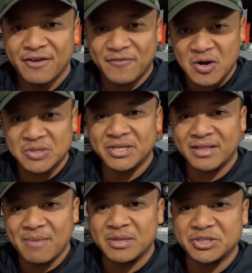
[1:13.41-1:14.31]
First,
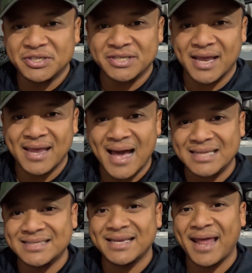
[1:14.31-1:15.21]
let me just say I
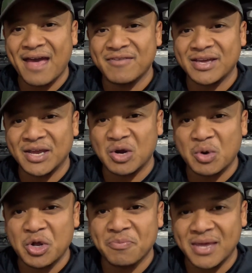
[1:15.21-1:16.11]
did have a gear
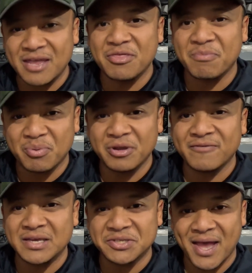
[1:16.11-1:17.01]
room in the
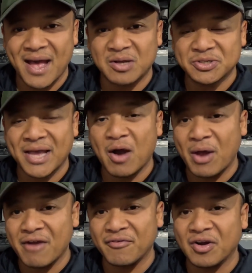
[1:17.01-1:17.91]
previous house.
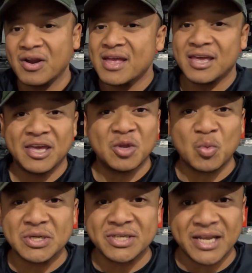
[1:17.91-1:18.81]
However, it
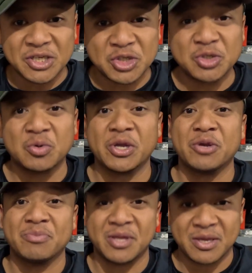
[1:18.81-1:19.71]
was an
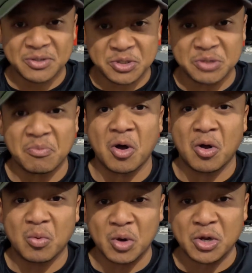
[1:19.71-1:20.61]
extremely
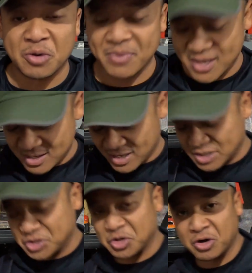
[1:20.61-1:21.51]
small room.
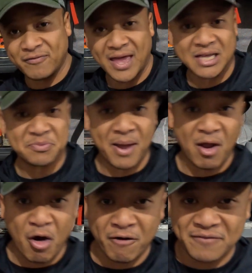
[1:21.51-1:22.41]
It served as my
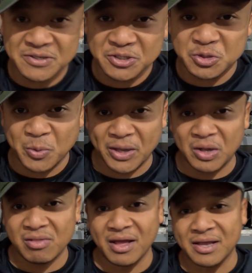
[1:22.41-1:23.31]
office as
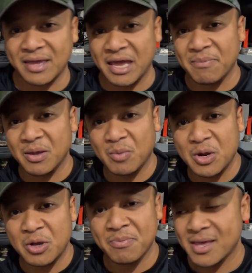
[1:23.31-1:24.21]
well, a gaming
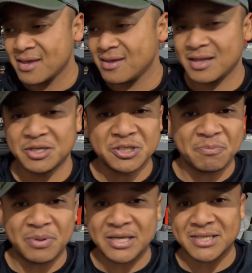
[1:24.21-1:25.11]
room, and just a
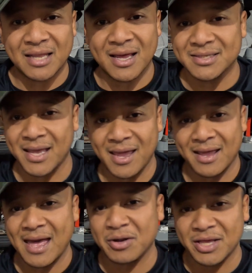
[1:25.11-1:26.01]
place I like to
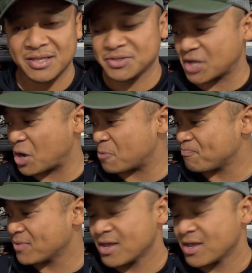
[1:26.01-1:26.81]
hang out in. So,